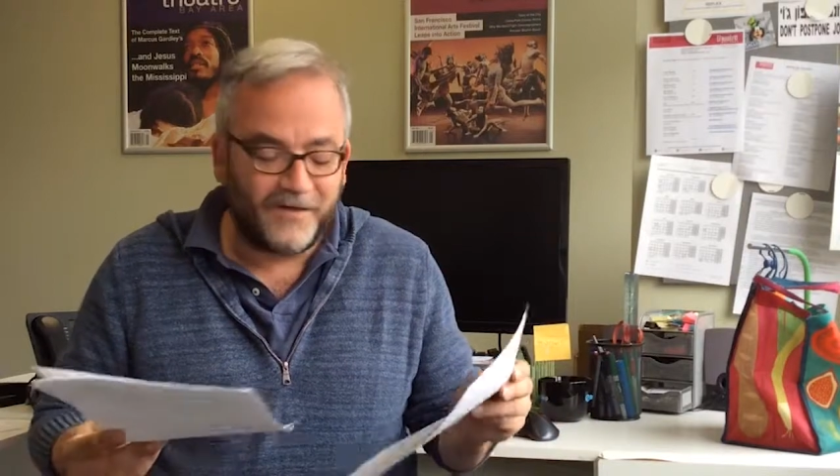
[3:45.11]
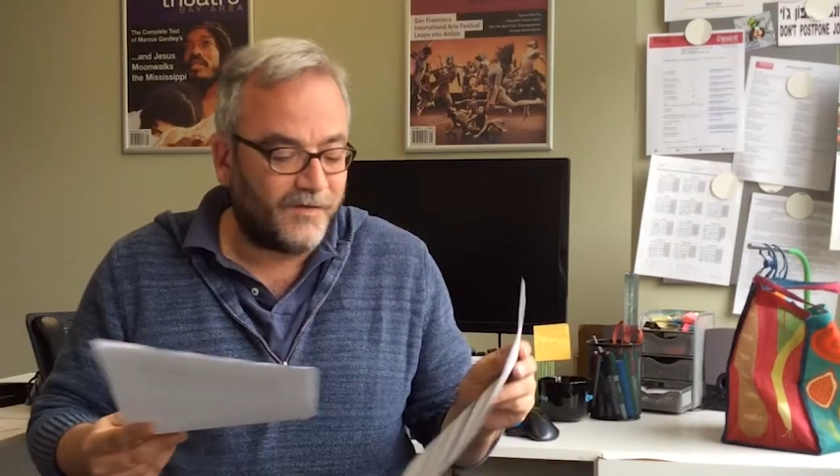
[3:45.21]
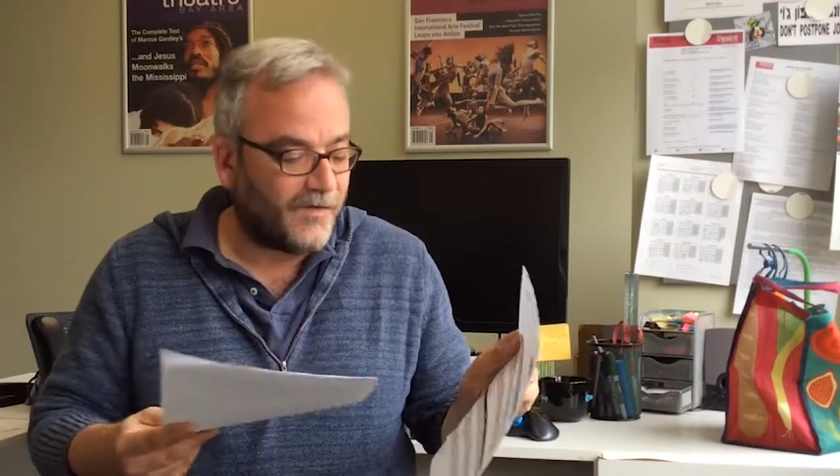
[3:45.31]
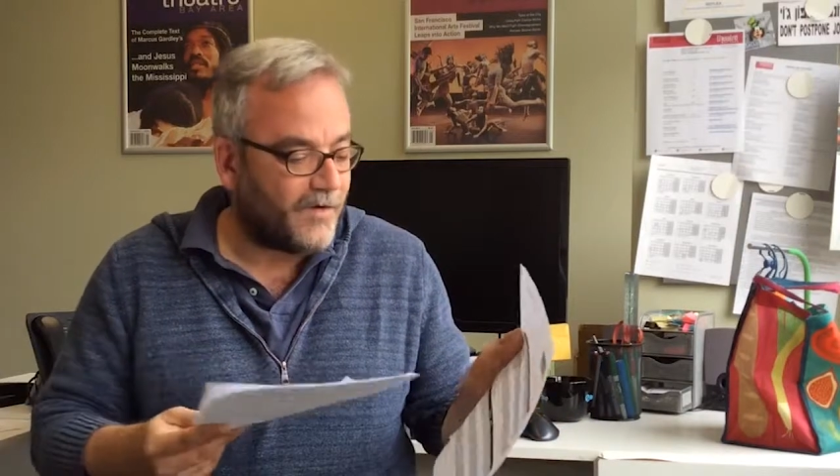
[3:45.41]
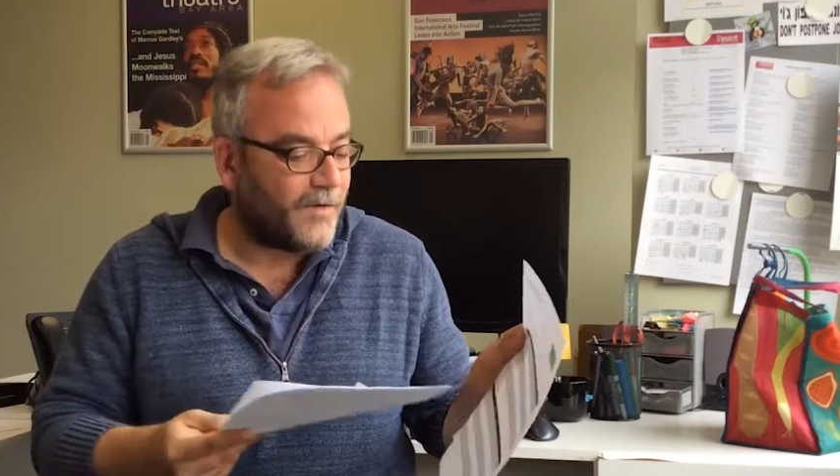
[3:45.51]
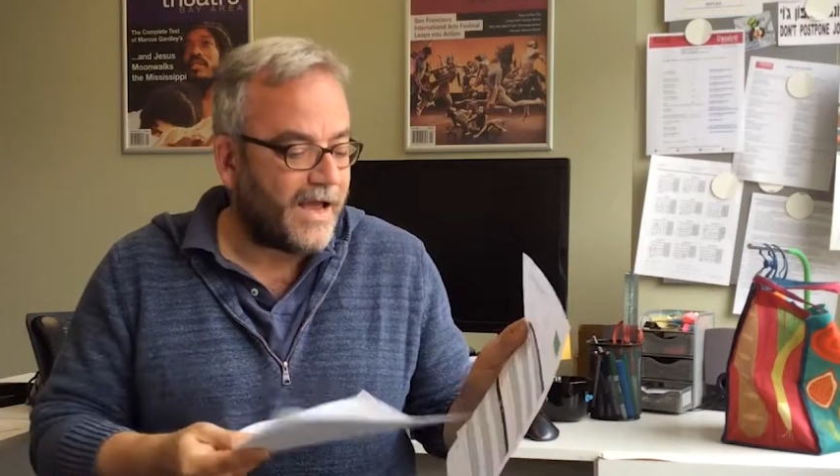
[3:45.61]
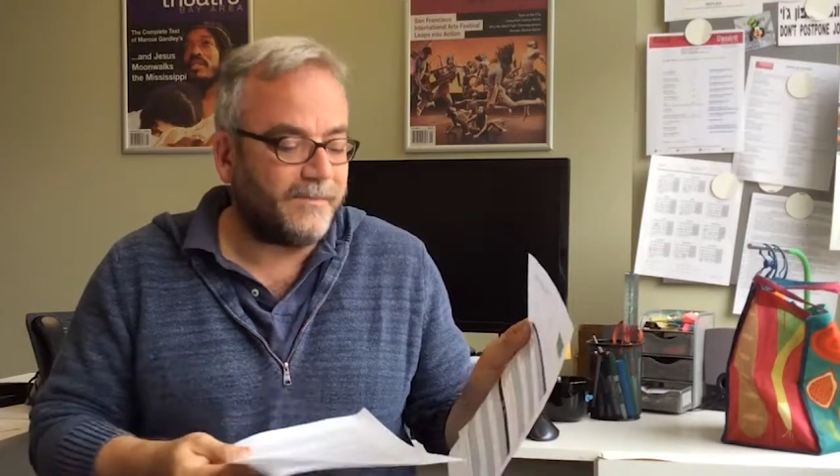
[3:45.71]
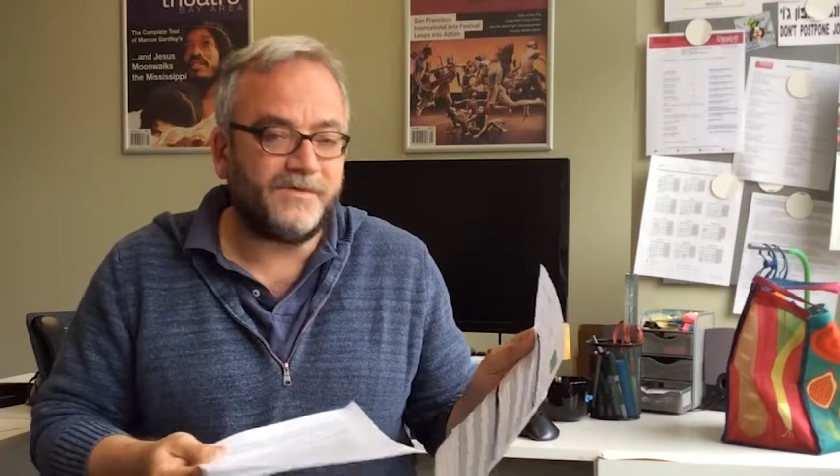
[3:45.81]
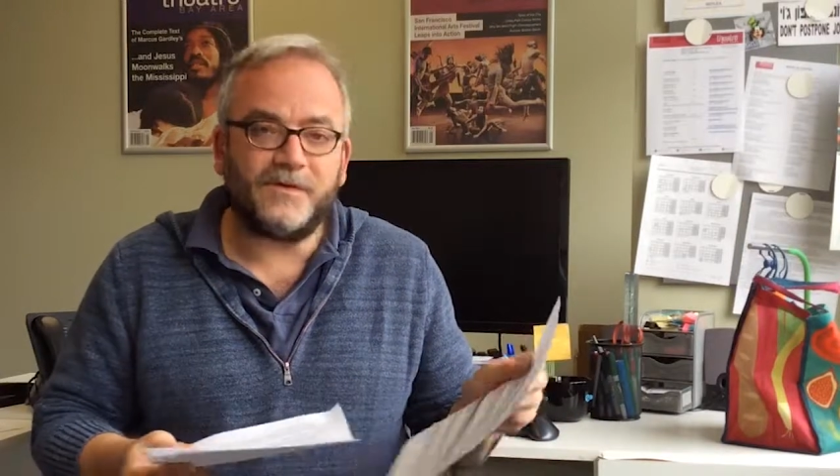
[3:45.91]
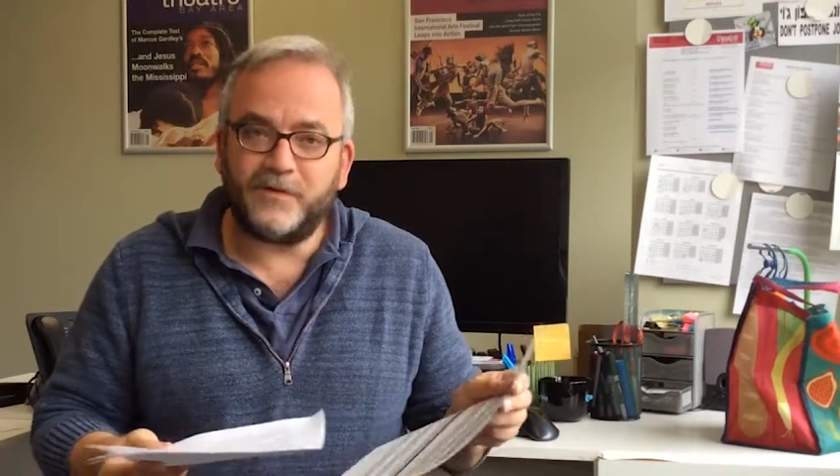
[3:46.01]
So
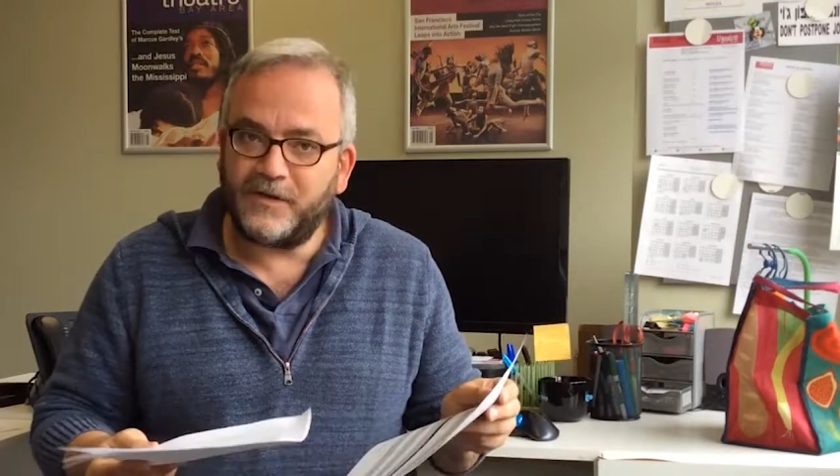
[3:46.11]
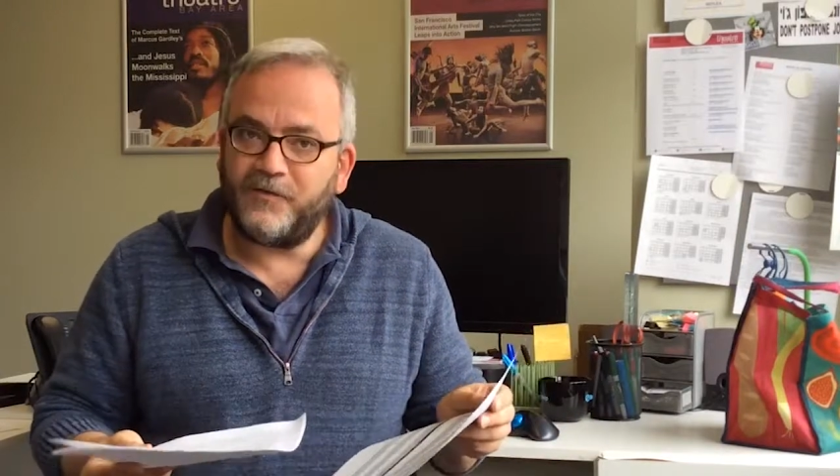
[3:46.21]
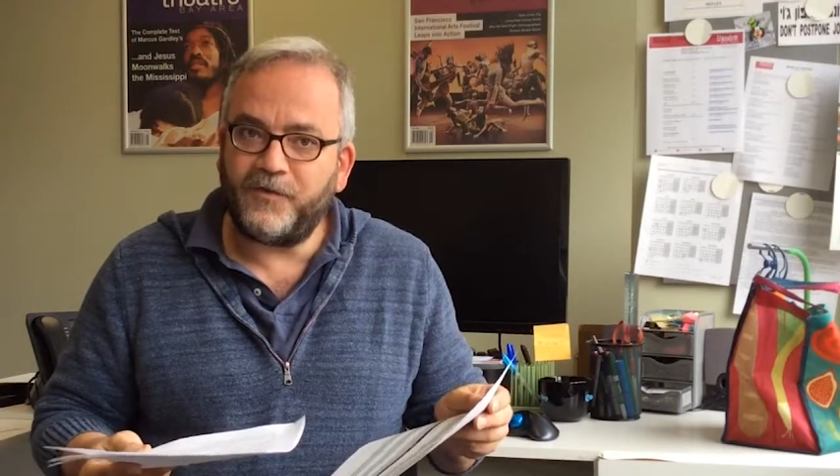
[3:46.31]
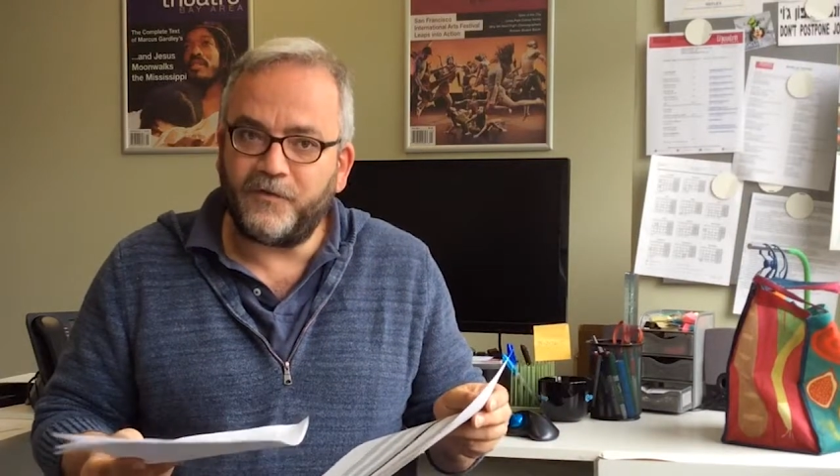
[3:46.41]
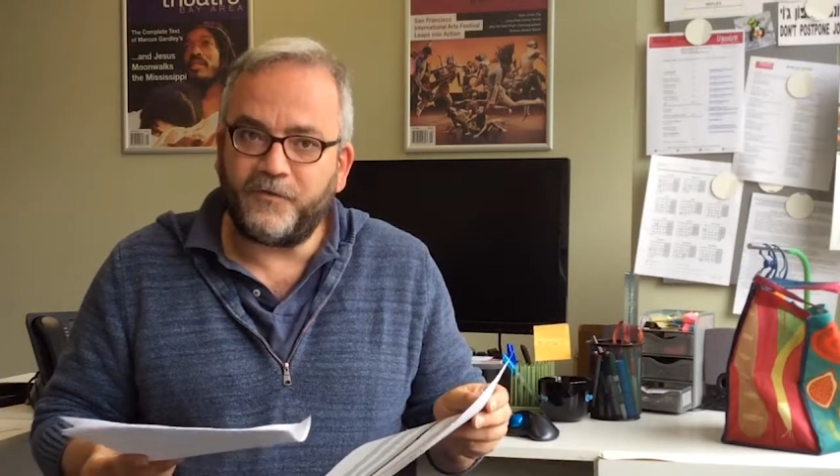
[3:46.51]
absolutely feel